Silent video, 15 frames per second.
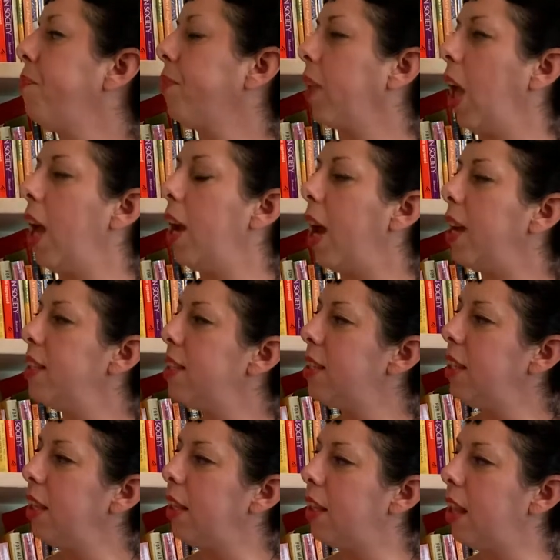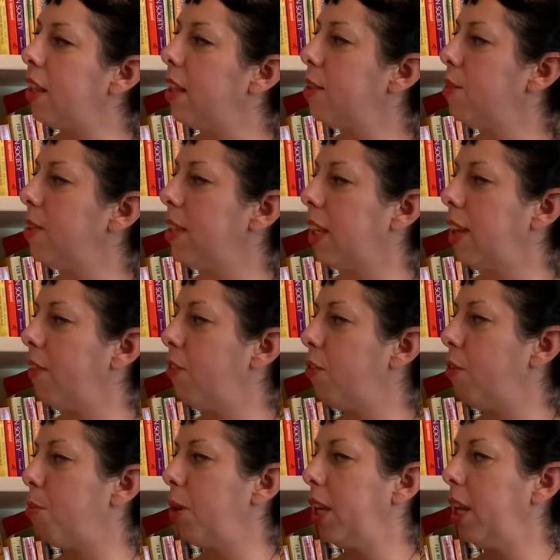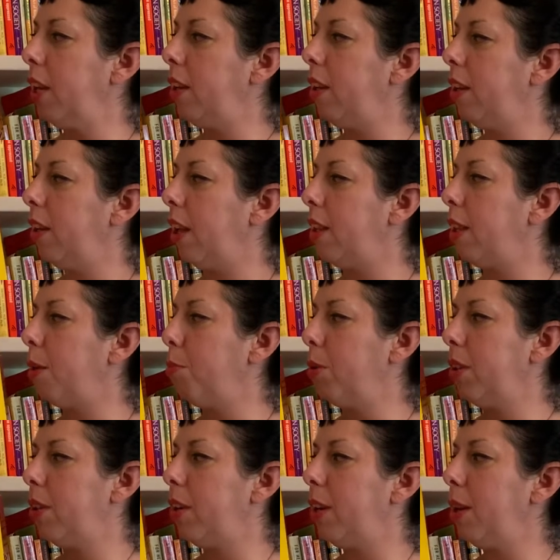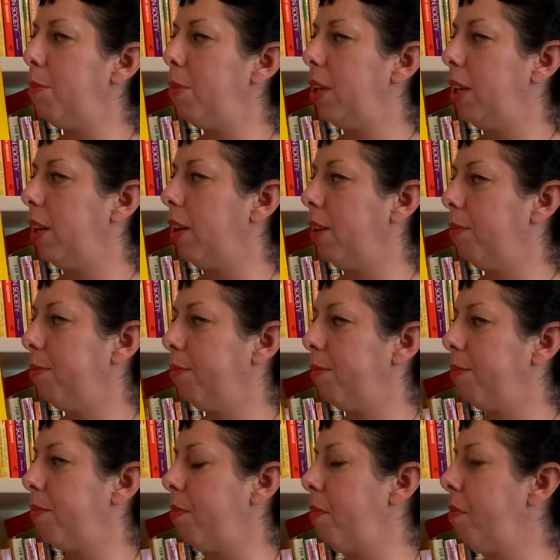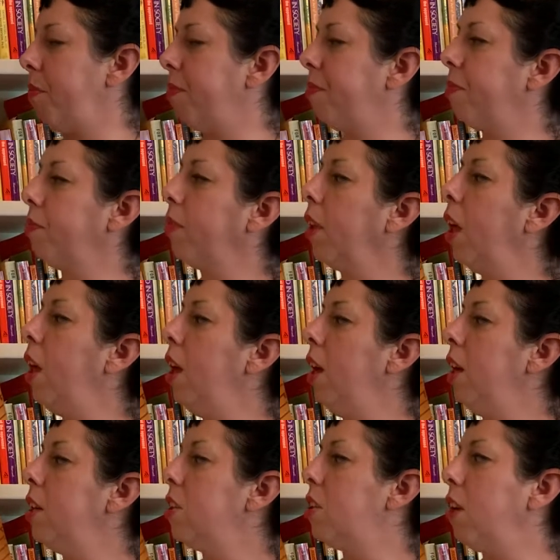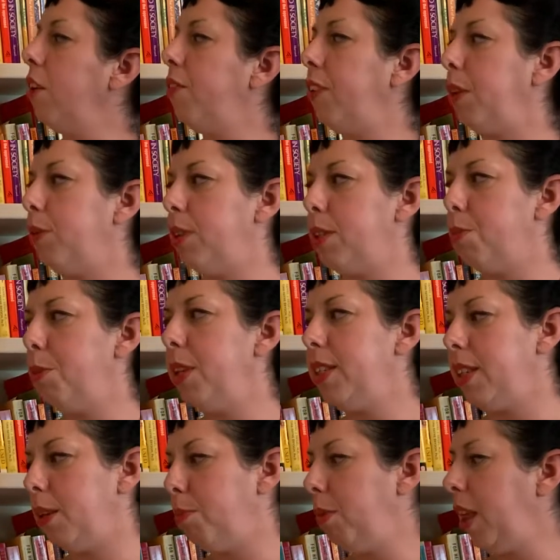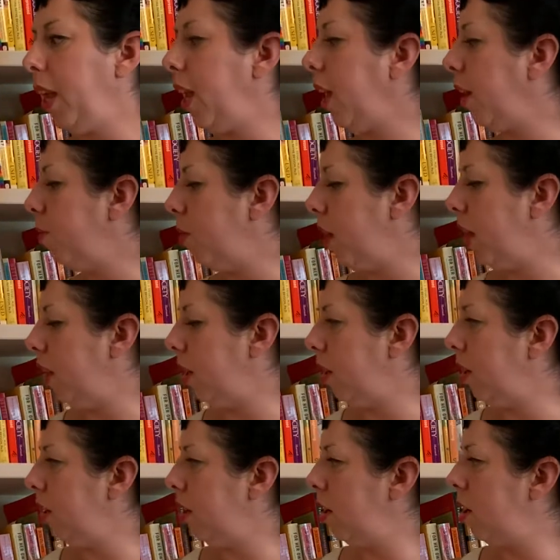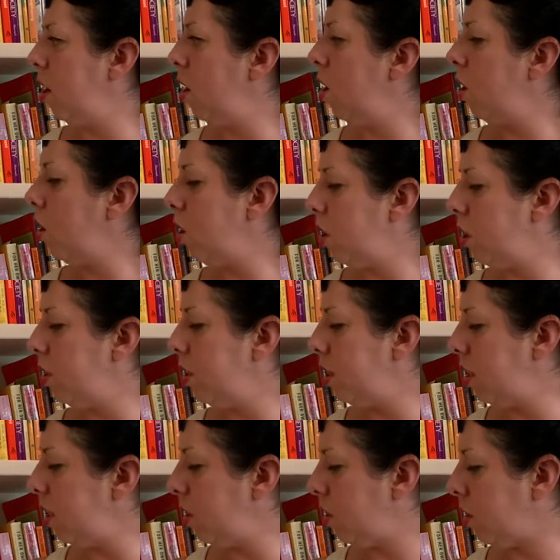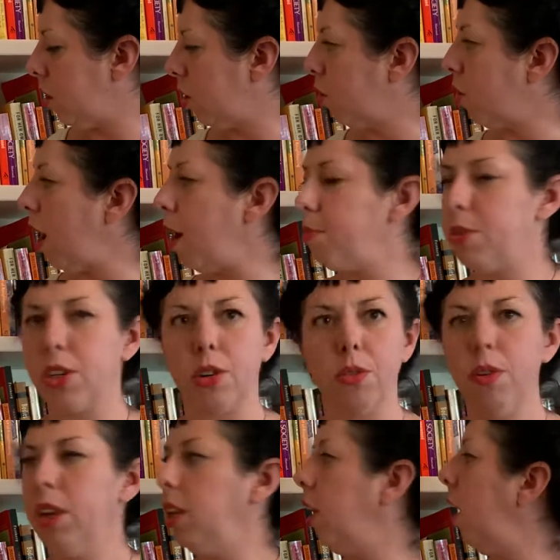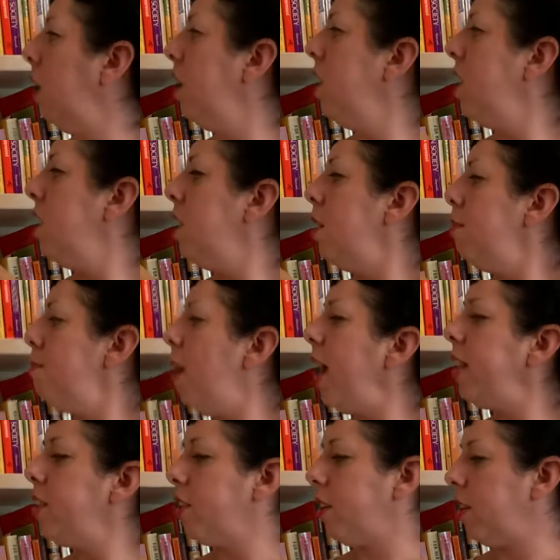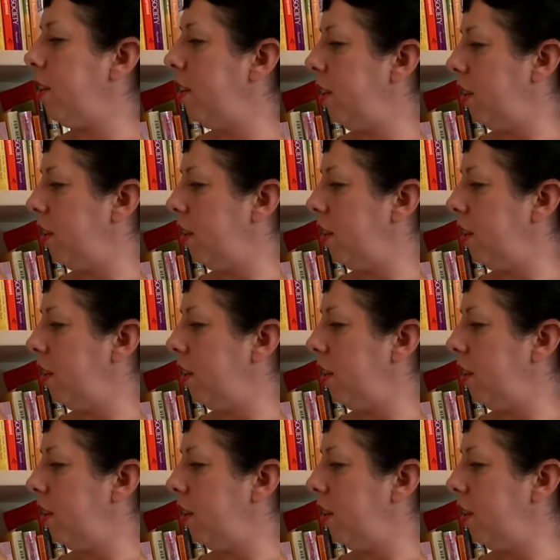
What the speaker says: And I see that this was a gift from a kid, and they put their name in here. Sophie was busy playing when her sister grabbed Gorilla. My turn.